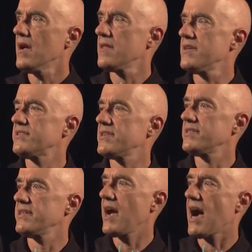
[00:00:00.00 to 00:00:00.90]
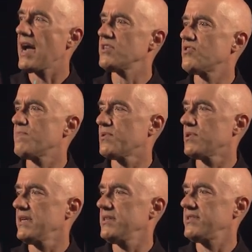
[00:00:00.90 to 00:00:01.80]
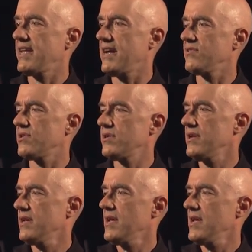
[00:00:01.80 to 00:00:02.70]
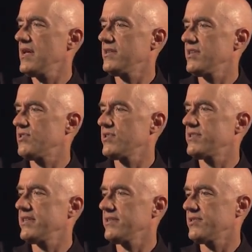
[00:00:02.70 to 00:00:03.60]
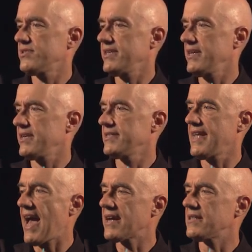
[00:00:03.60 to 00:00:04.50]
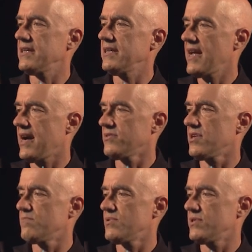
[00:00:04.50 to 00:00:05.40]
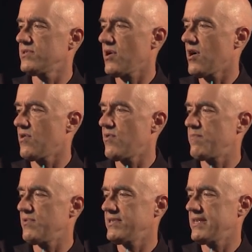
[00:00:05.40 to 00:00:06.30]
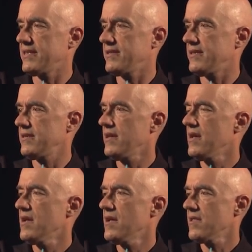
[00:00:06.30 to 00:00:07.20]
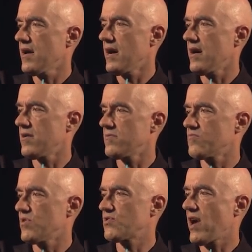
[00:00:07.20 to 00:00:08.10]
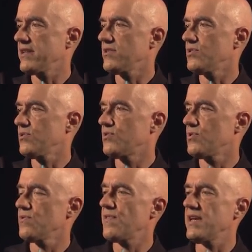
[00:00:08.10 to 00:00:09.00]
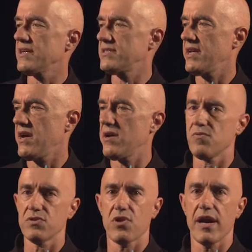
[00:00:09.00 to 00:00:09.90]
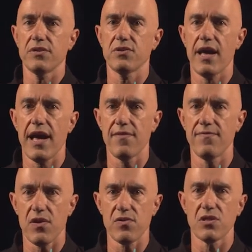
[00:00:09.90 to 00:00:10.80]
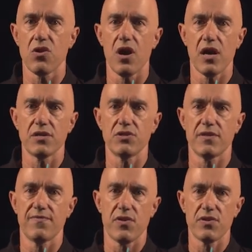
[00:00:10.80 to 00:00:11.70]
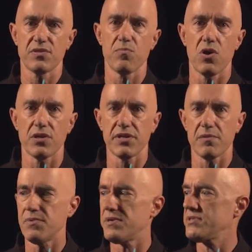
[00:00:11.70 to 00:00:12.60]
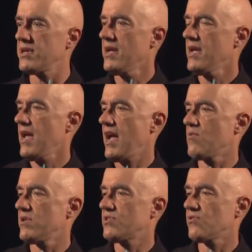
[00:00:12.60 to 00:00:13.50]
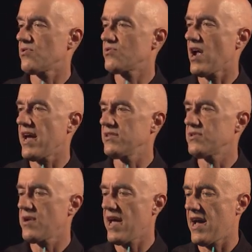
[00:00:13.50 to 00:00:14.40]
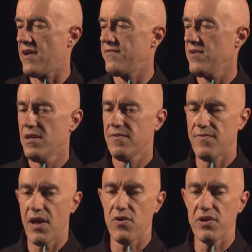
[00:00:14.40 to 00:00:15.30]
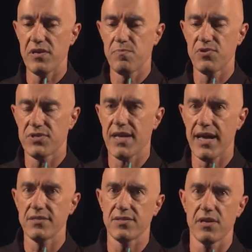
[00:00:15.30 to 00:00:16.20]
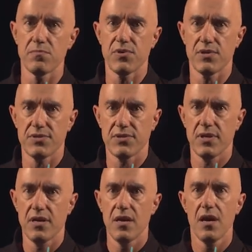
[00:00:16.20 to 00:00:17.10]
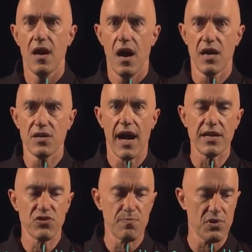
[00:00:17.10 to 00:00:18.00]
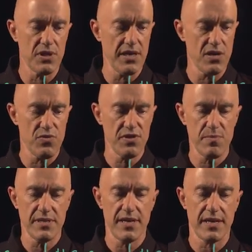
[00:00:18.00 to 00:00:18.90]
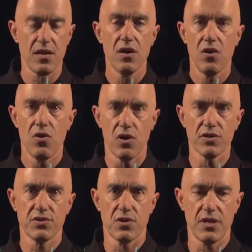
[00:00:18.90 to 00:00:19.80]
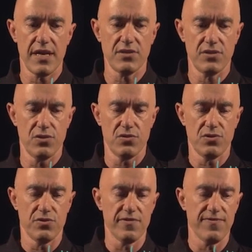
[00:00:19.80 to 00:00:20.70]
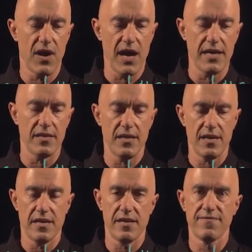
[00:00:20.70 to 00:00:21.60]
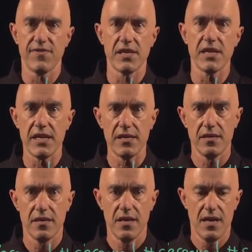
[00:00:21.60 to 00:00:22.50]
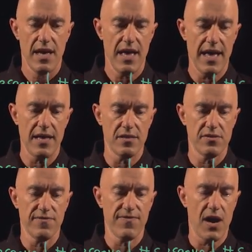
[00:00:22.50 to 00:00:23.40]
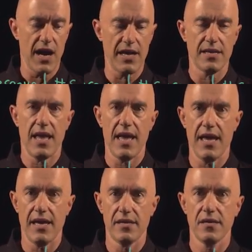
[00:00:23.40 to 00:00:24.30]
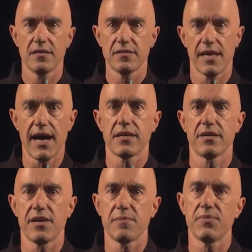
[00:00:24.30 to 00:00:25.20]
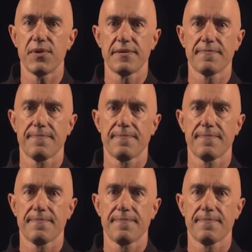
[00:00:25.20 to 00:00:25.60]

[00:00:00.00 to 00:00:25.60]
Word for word: This is the IEEE standard. It's interesting to see exactly how numbers are represented. Uh, we're trying to do two things here. We're trying to have very large and very small numbers, and we're trying to have very precise numbers. Uh, IEEE arithmetic also lets you to define an infinity and define a not a number.